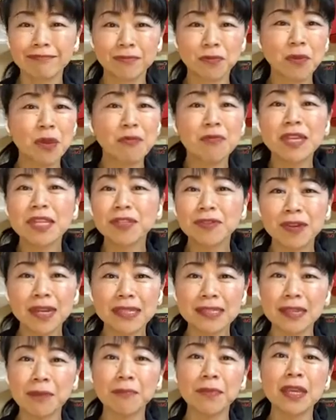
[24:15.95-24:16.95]
When we try
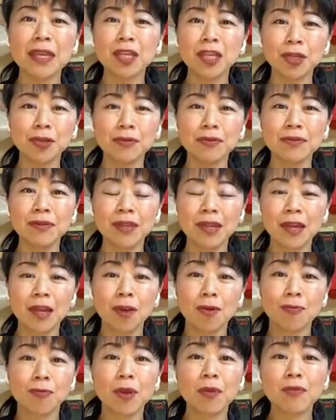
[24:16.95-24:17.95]
something new,
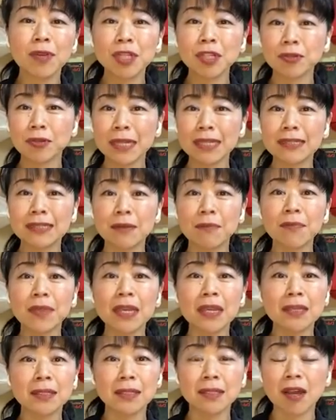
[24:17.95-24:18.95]
when we try
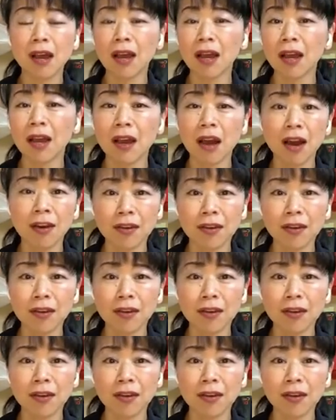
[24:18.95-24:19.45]
something, it's not